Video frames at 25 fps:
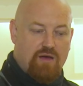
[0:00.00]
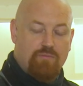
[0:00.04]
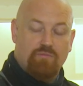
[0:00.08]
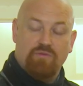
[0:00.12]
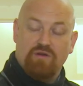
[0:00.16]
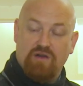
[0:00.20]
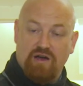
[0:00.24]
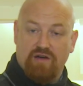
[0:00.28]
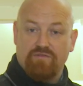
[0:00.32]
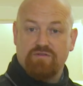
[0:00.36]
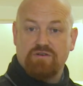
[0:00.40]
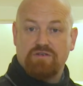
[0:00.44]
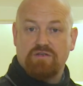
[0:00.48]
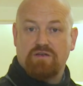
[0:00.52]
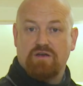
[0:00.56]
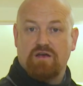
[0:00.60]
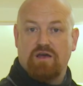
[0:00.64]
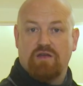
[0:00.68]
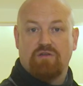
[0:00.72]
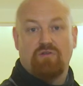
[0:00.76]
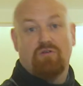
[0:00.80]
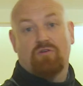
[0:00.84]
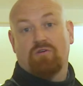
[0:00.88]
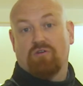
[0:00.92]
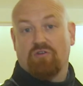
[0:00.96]
covered
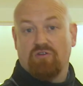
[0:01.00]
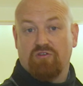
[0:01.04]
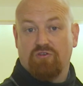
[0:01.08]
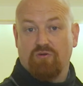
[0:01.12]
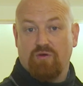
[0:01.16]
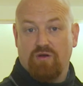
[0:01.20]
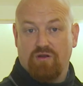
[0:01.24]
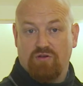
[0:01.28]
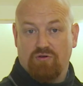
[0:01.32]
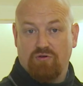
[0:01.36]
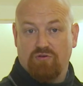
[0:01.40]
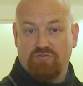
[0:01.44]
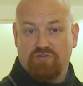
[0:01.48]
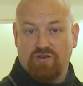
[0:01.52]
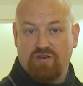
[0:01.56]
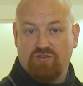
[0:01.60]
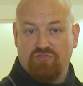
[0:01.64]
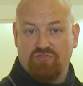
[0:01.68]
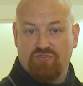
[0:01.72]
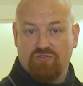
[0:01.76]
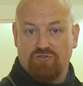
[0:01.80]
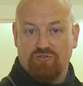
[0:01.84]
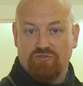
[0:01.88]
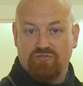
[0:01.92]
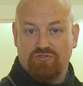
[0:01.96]
and not going to cause any
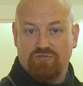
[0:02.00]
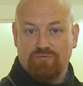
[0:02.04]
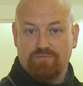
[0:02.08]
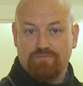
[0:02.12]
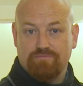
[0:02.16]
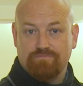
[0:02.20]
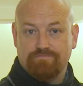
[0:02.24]
shorts.